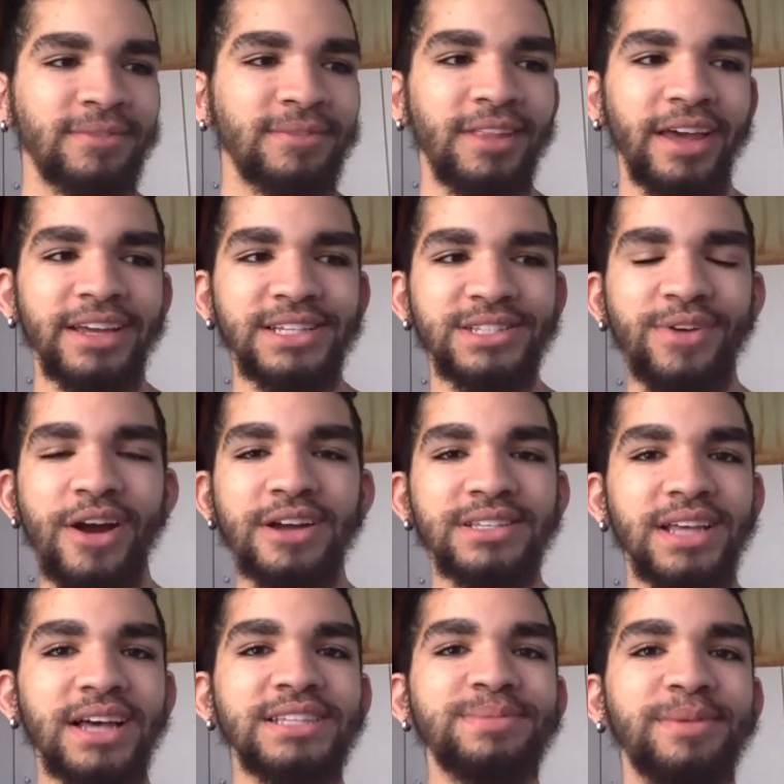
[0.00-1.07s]
Like, as far as
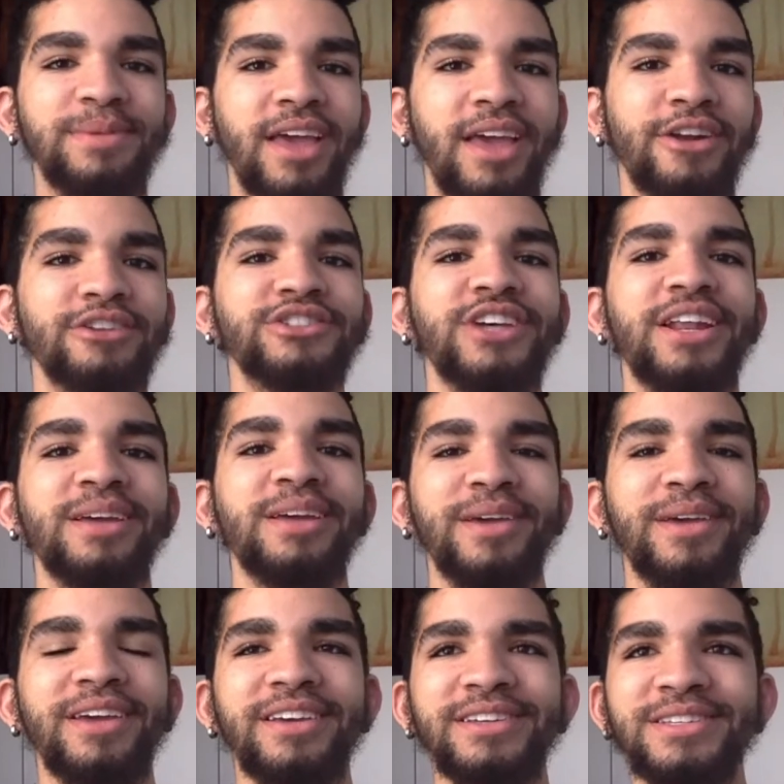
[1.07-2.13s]
us being energetic
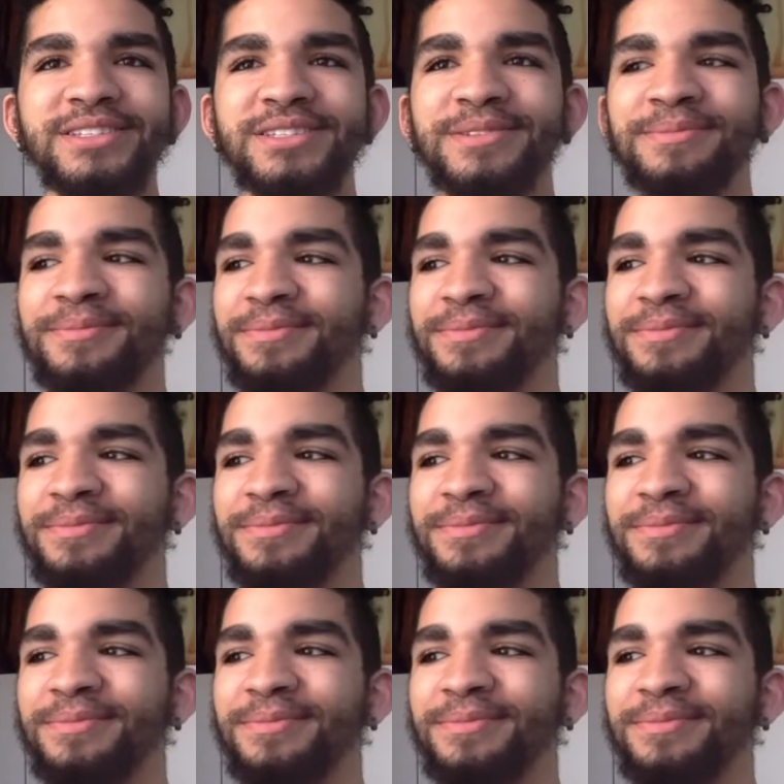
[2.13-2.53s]
beings,